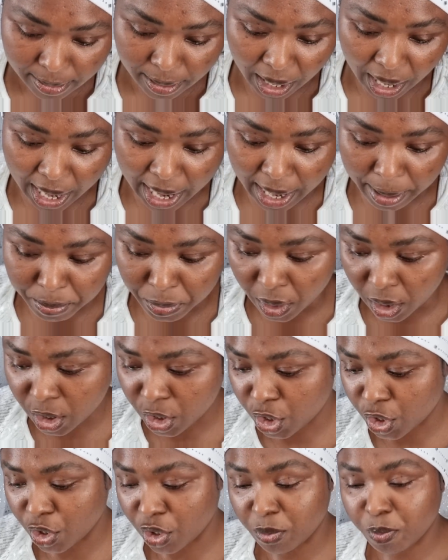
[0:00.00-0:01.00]
I am not
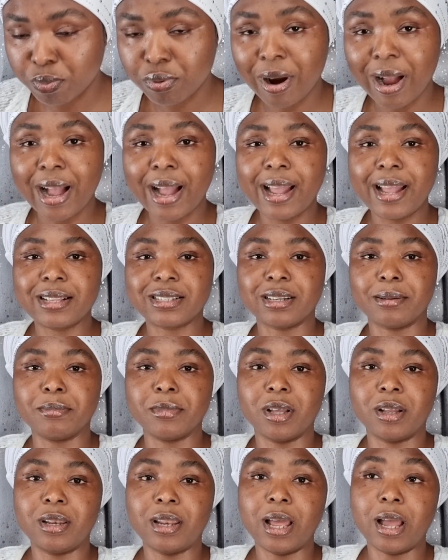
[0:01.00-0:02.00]
surprised. I'm
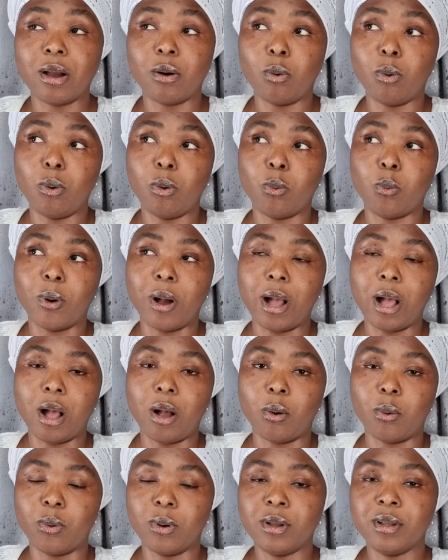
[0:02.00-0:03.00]
not like, oh,
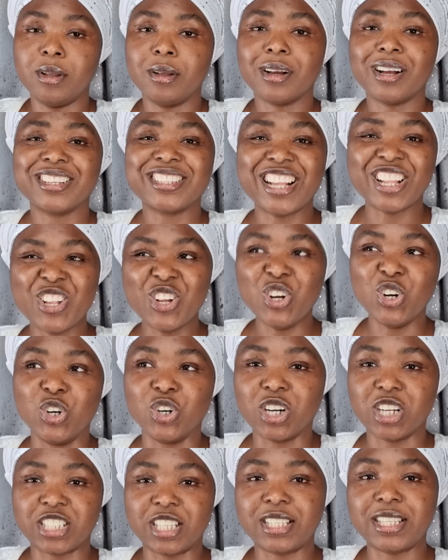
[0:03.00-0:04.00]
wow. Because I know,
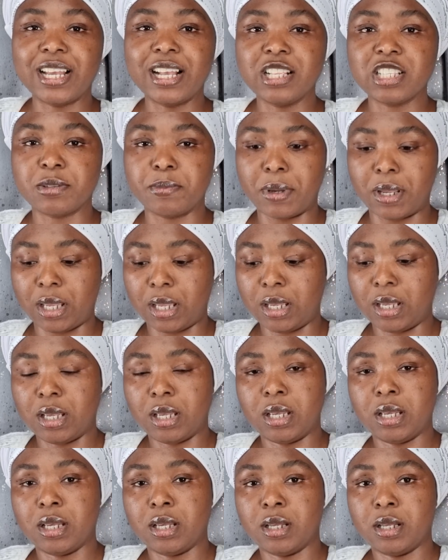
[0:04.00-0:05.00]
because it tells me.
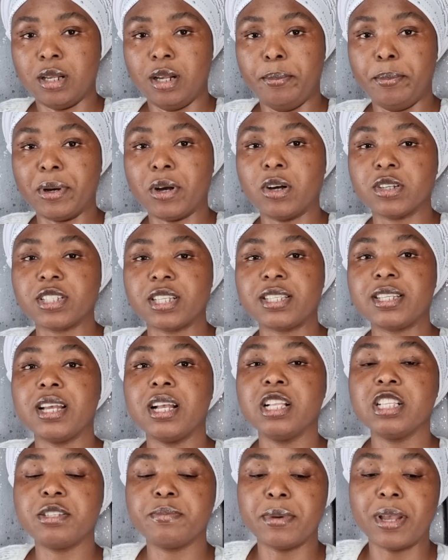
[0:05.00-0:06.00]
And because it
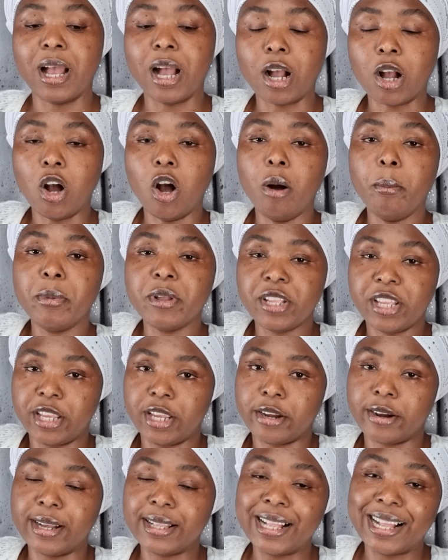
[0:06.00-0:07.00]
tells me, I come in
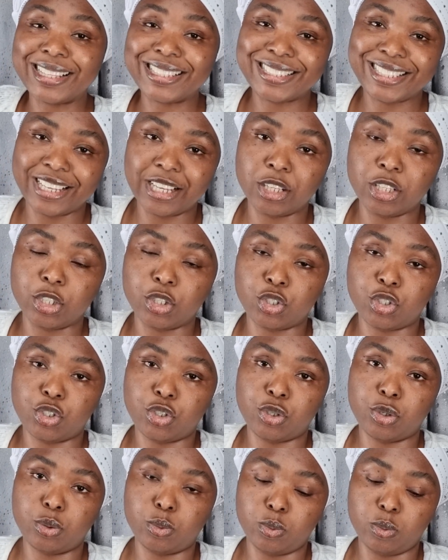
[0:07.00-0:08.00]
here and I tell it
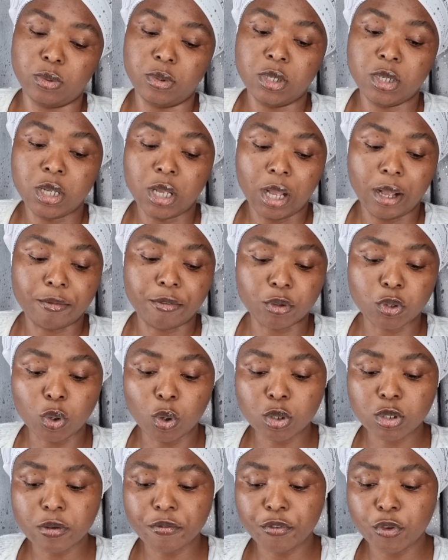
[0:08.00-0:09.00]
to you. And for
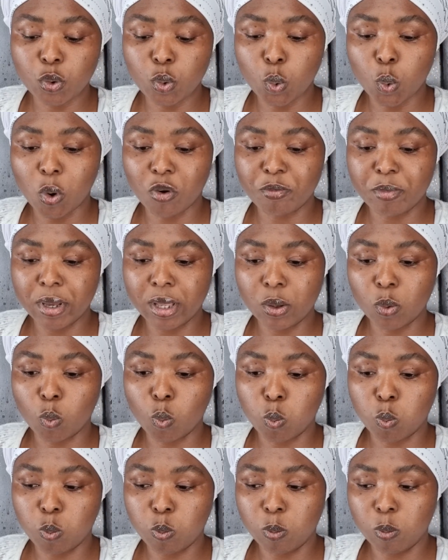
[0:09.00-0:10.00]
those of you who have
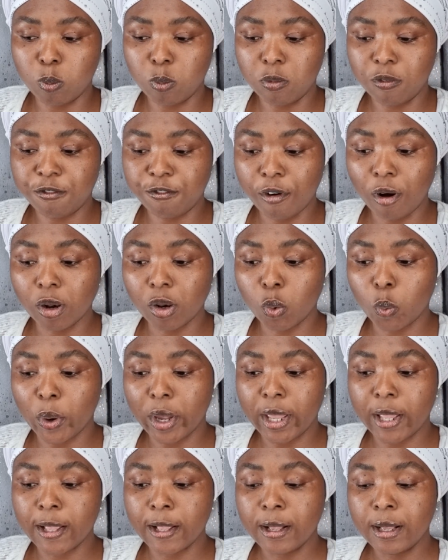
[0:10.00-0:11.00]
been
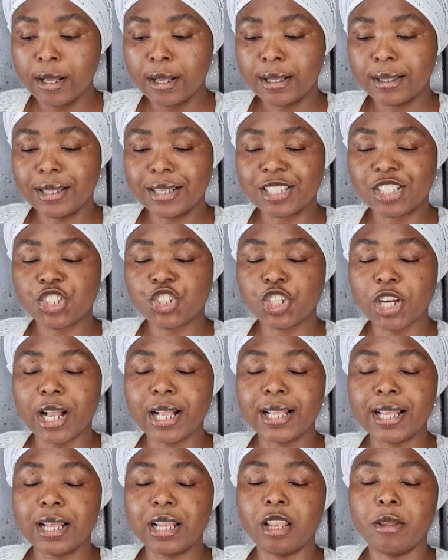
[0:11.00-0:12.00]
following this
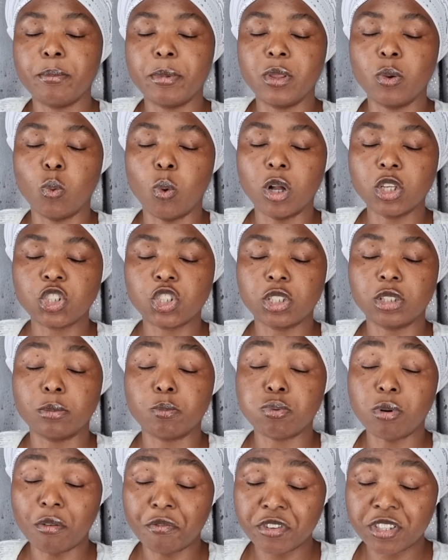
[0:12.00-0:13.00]
channel and been watching the
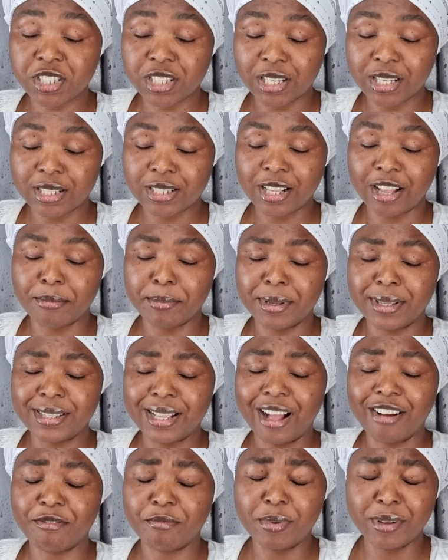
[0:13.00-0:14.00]
prophecies, I've
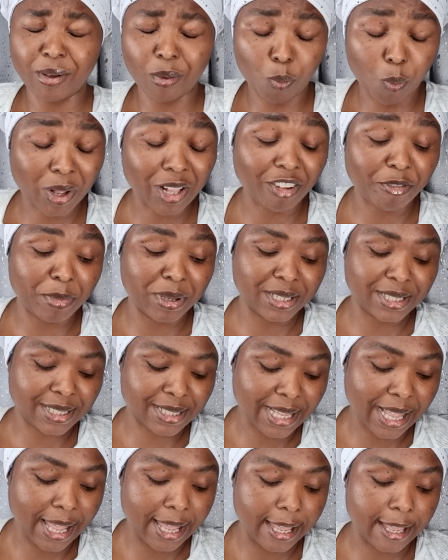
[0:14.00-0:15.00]
been
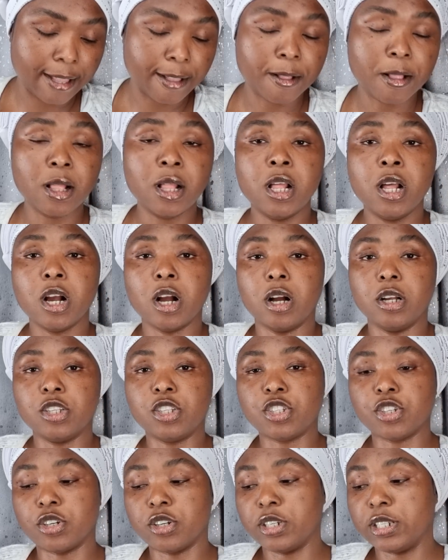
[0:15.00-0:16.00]
saying
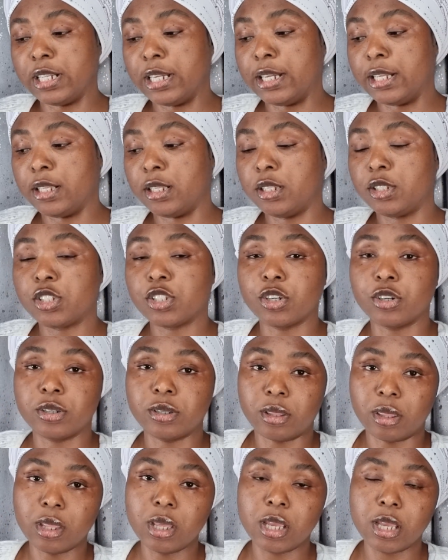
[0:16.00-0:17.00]
concerning
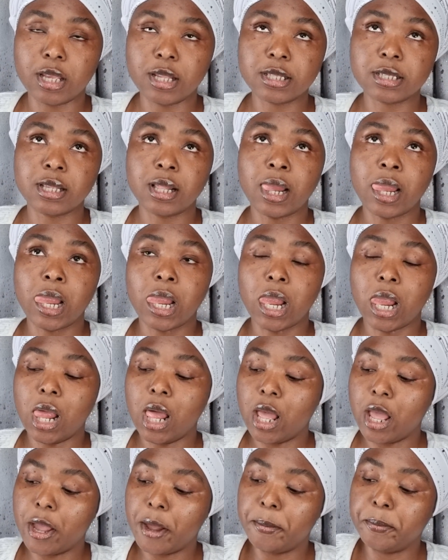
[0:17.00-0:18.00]
certain things,
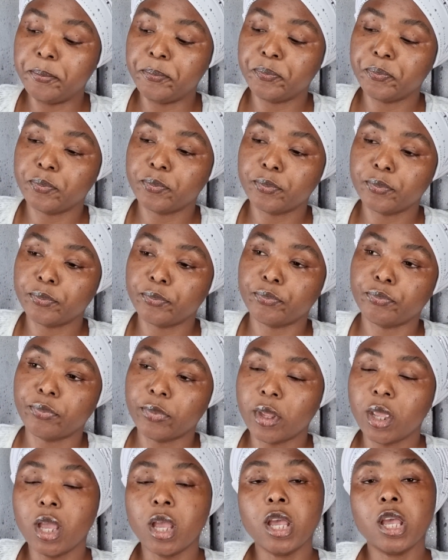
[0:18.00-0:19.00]
then
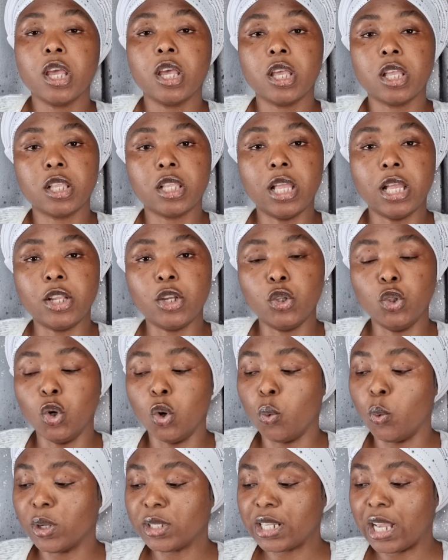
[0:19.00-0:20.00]
you
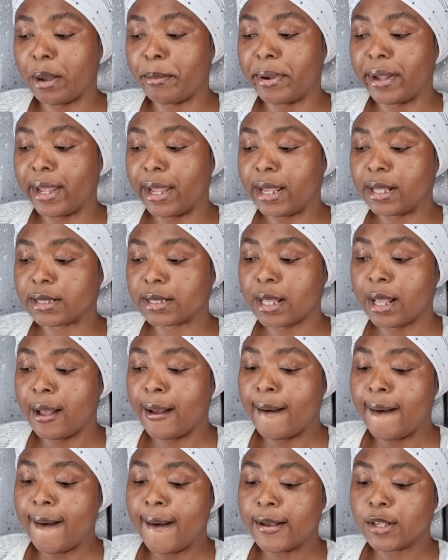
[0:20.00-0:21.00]
know what time it is.
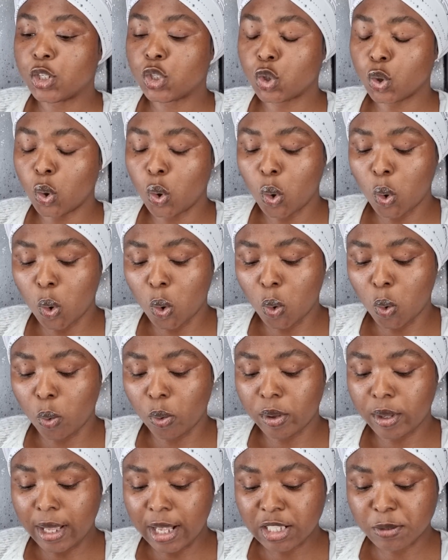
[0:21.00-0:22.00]

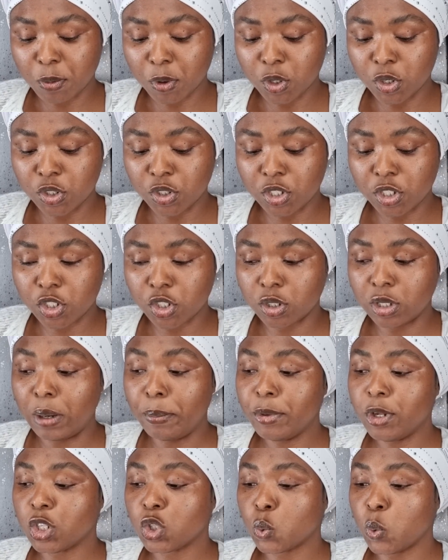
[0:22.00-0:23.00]
So, yes, brothers and sisters, let
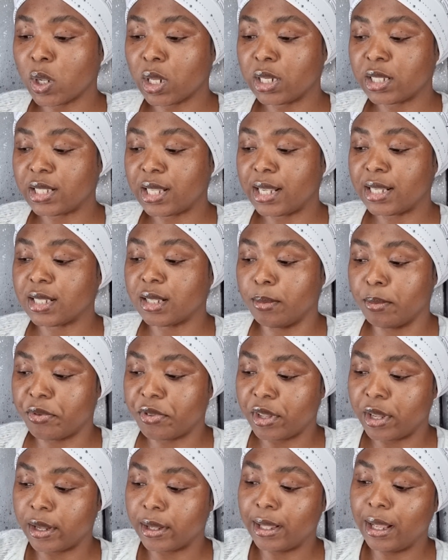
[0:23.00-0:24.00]
me just quickly say
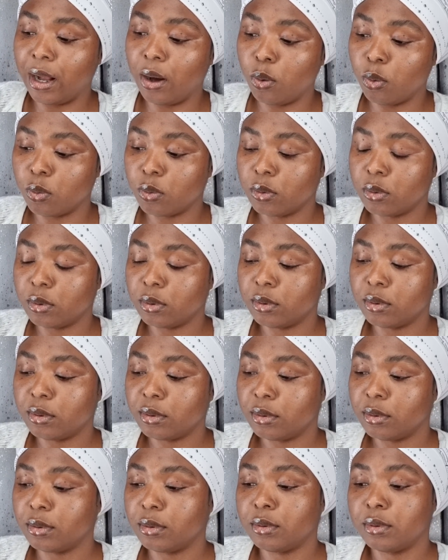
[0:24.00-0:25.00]
something. Now,
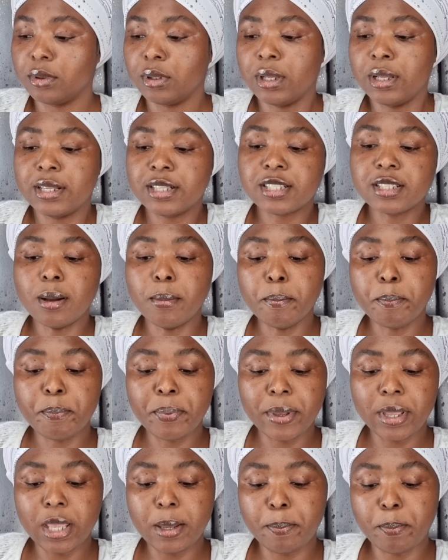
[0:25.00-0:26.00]
some
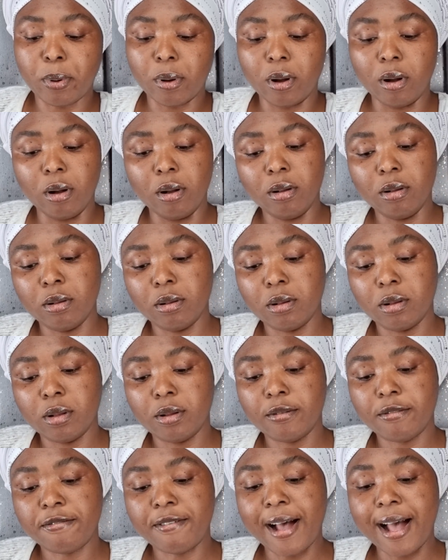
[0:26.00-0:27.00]
people
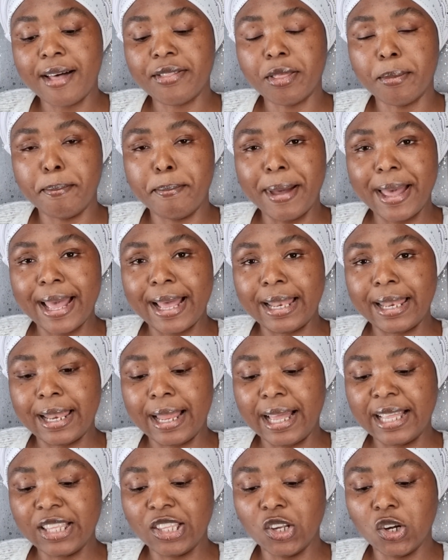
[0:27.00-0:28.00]
find the bell
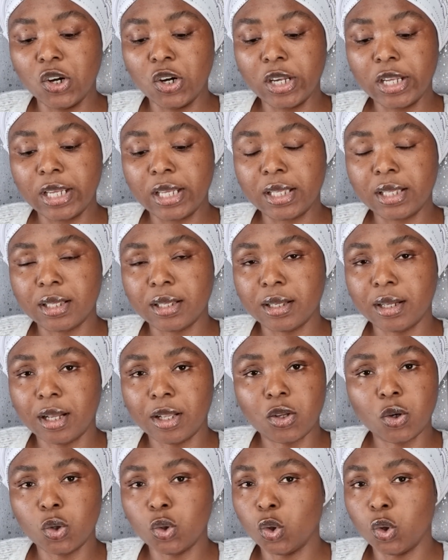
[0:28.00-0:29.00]
annoying.
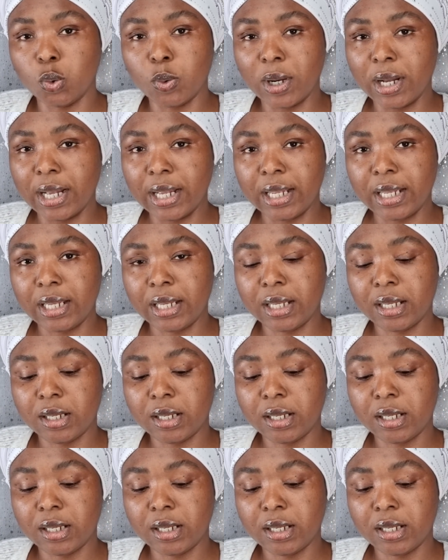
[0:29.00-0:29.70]
I don't know why.